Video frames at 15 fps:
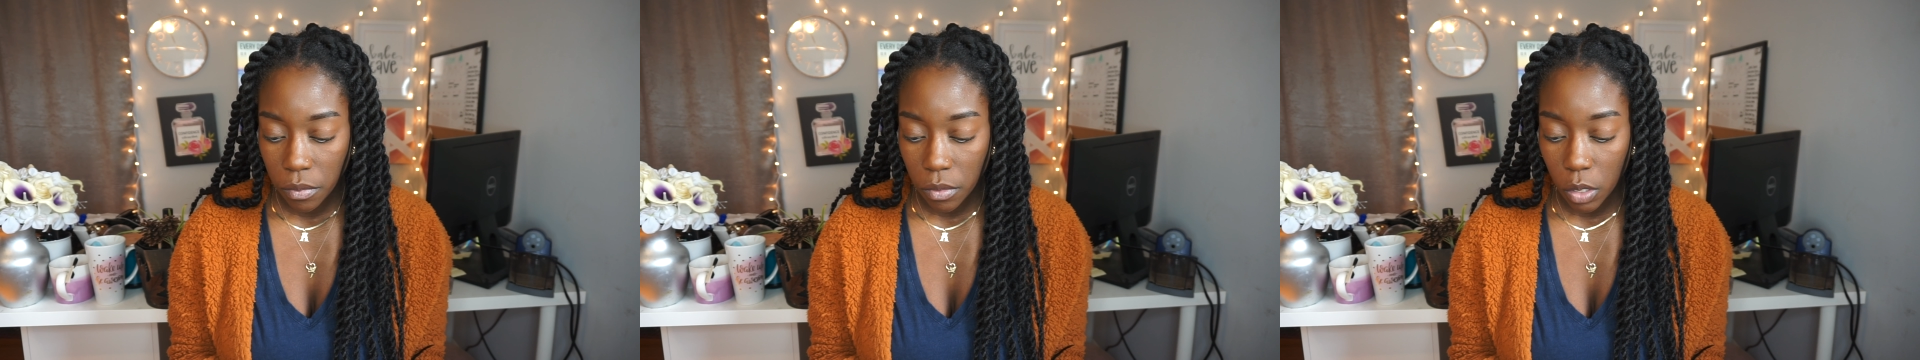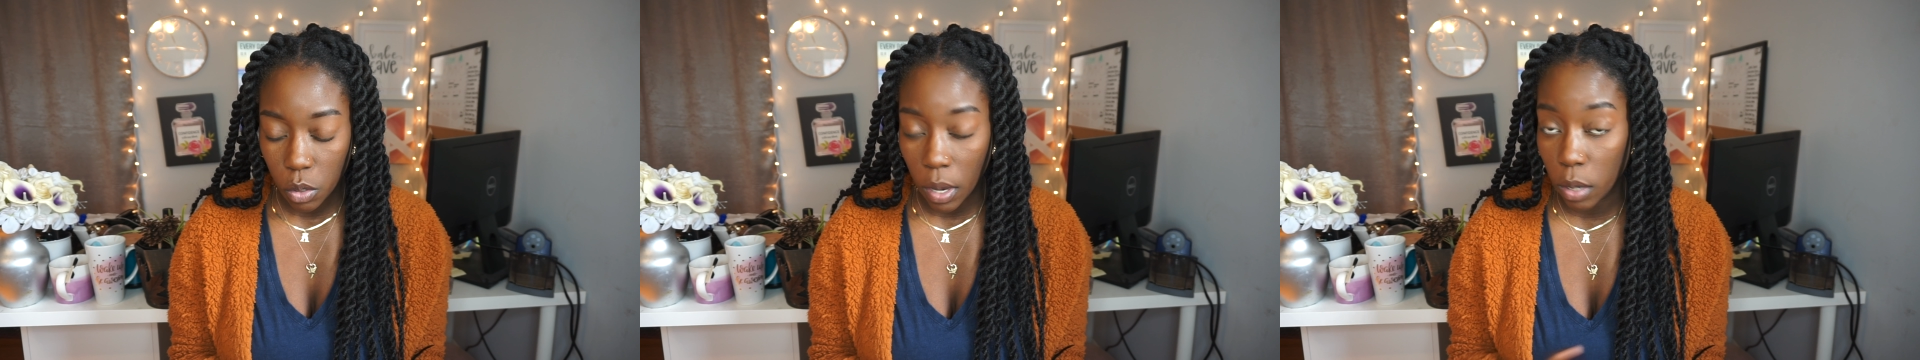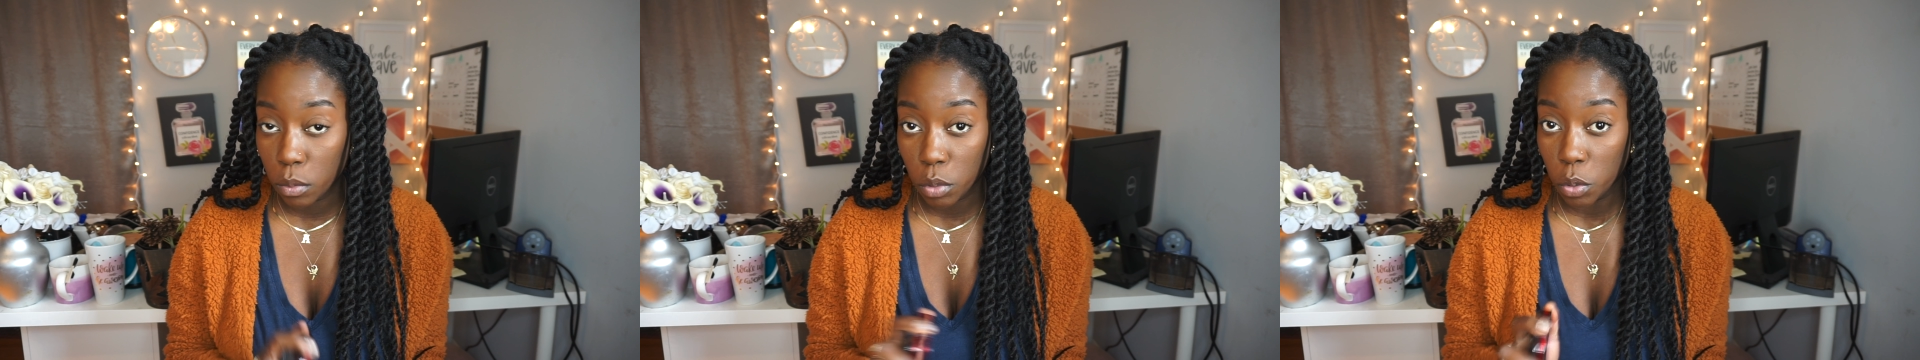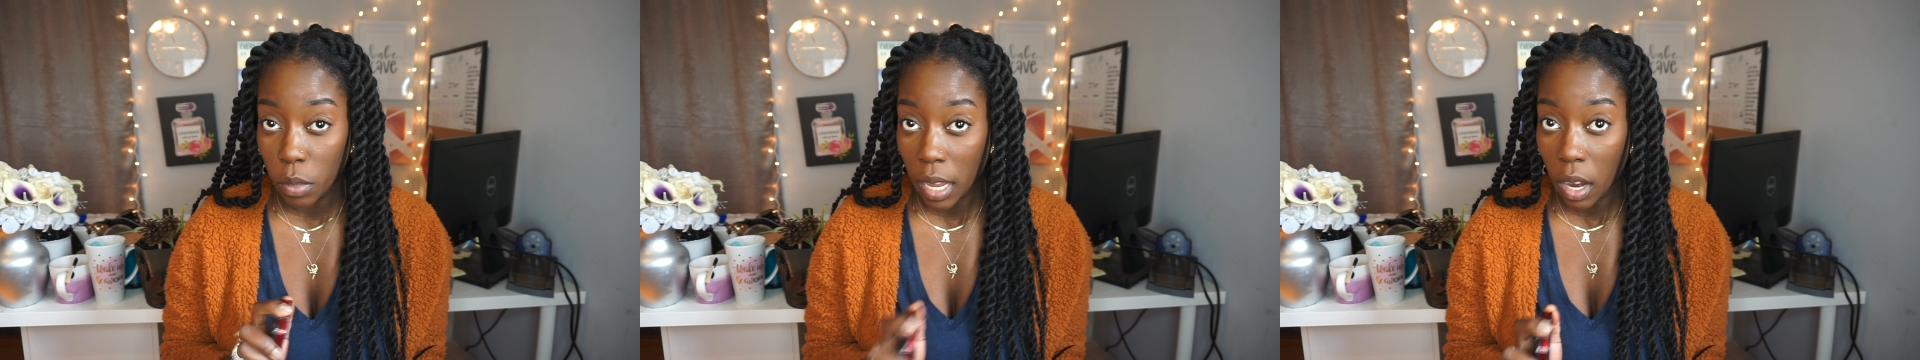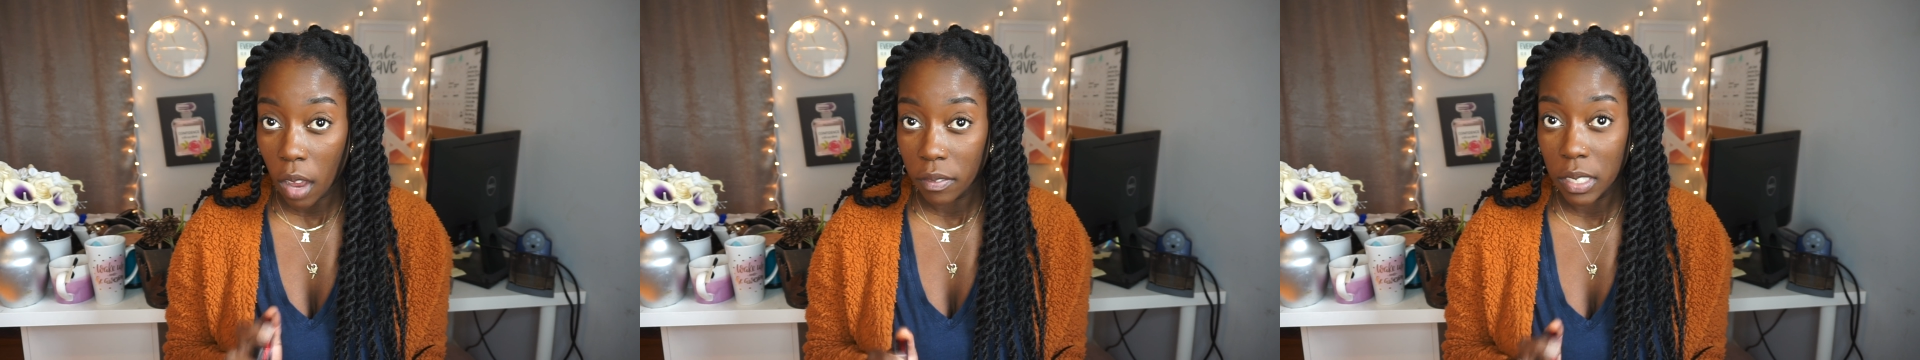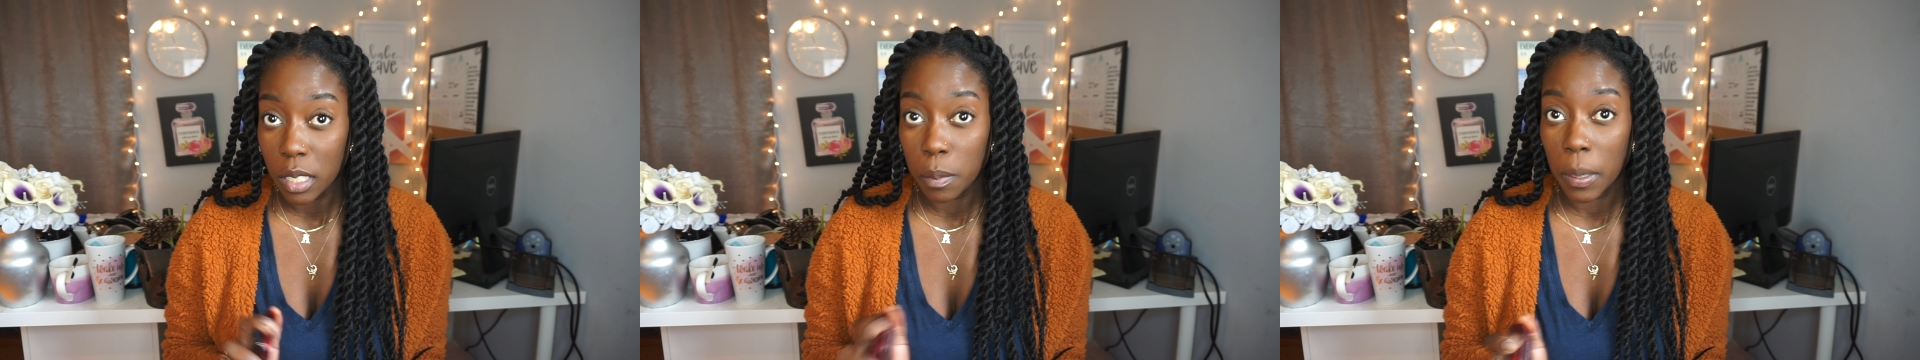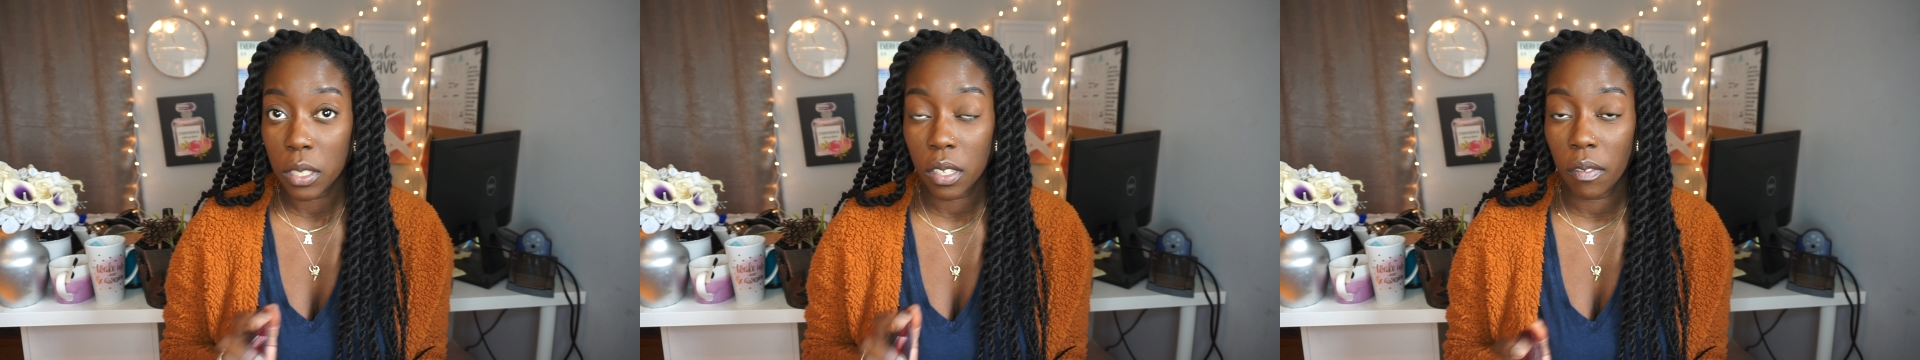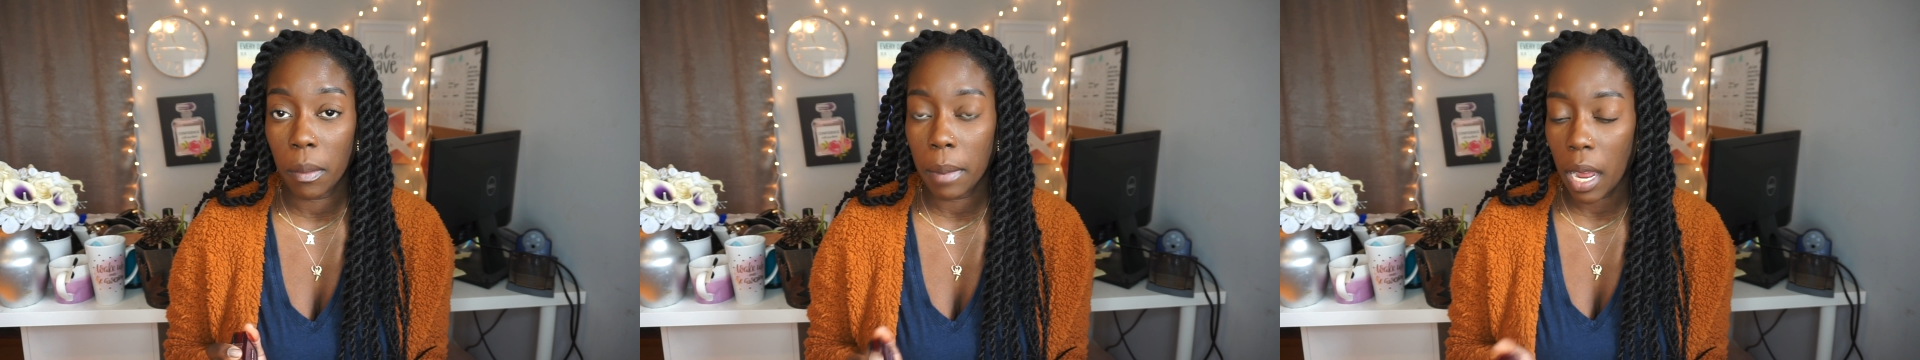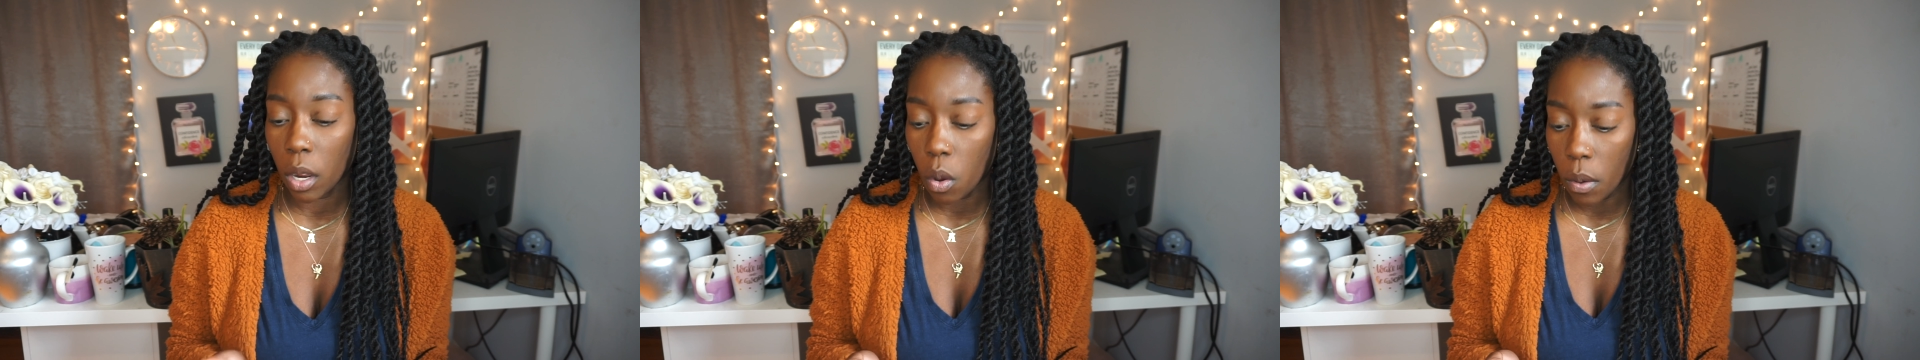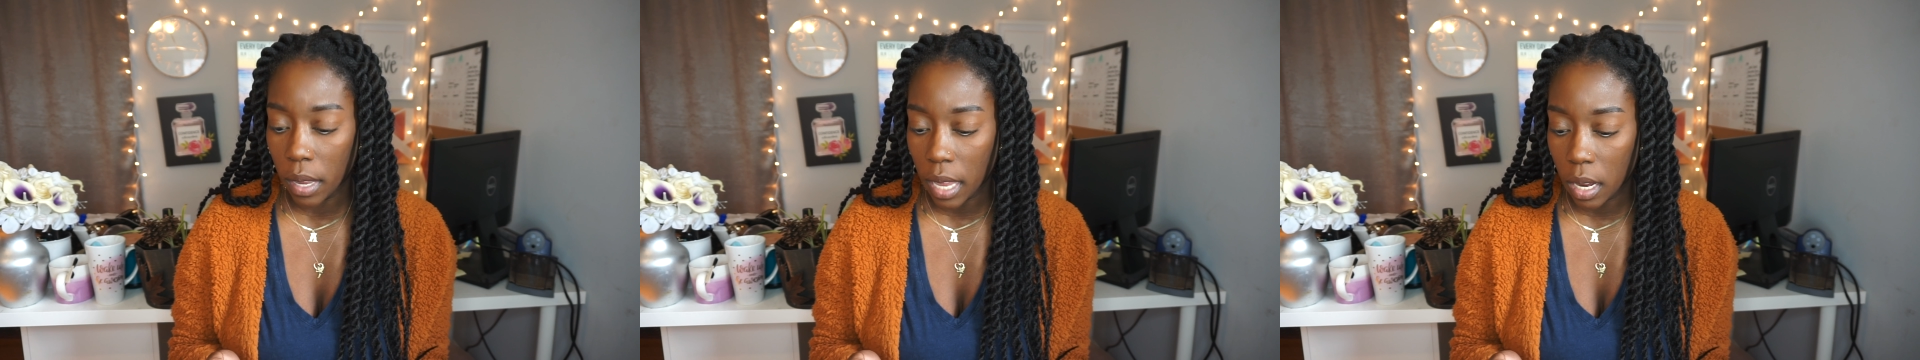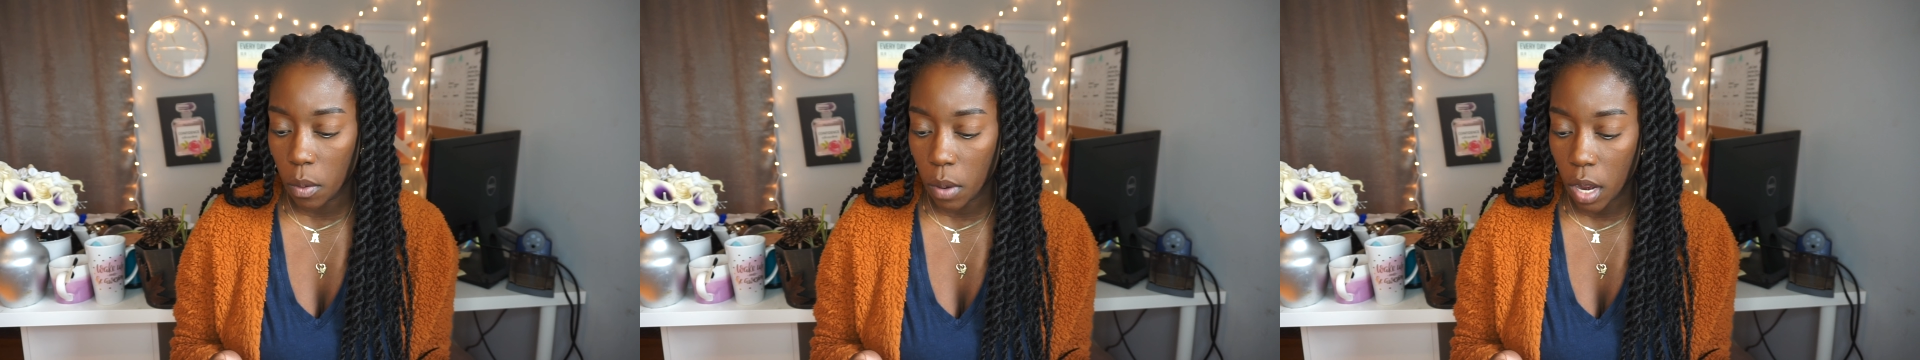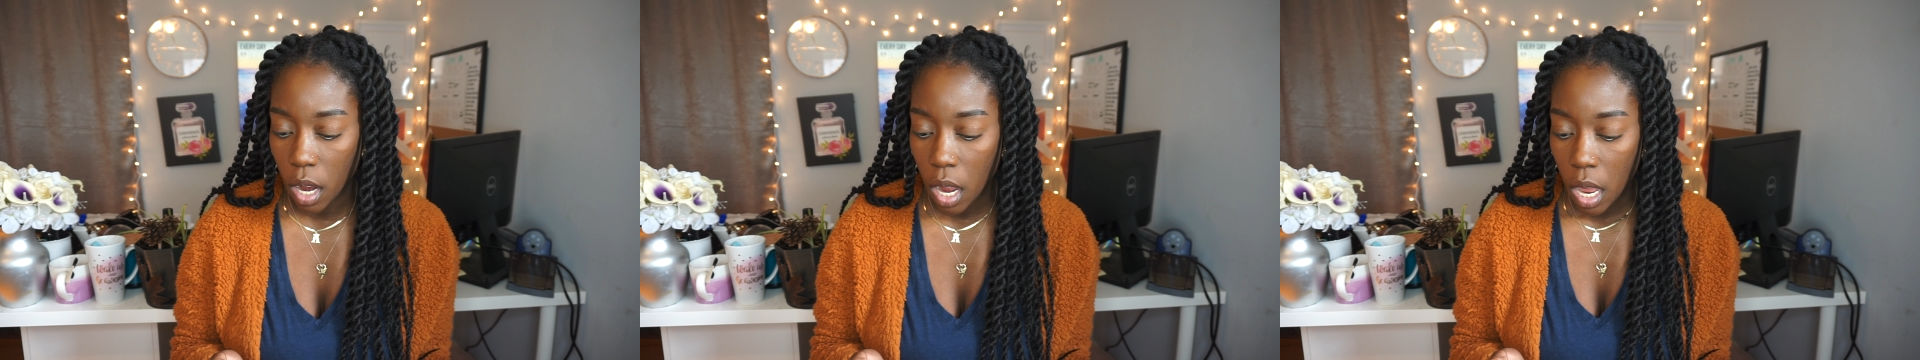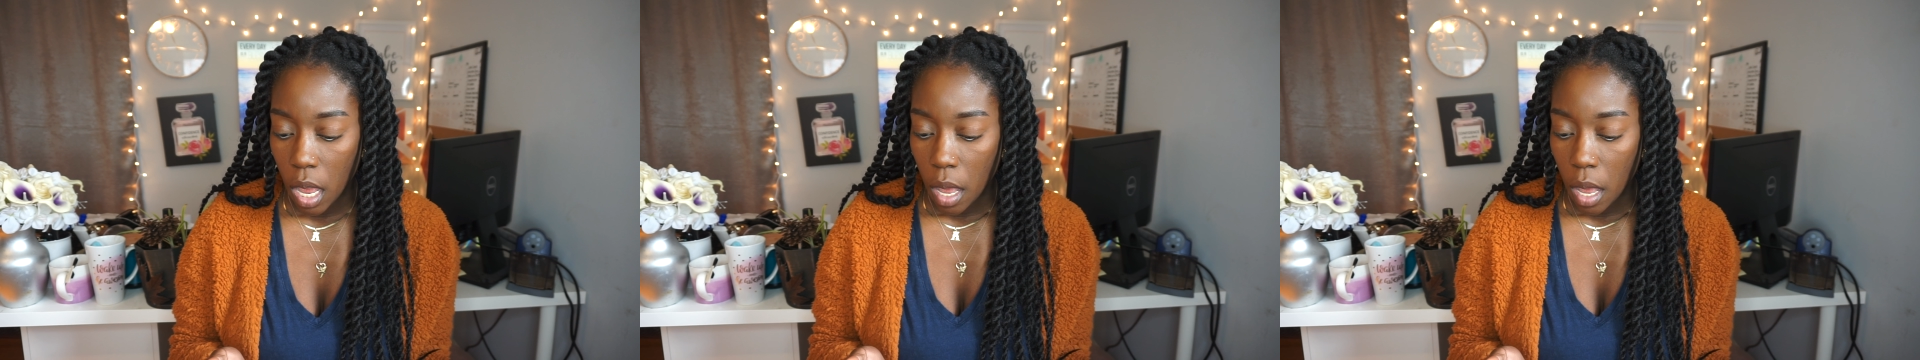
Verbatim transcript: So I don't do that often, especially if I'm not going anywhere.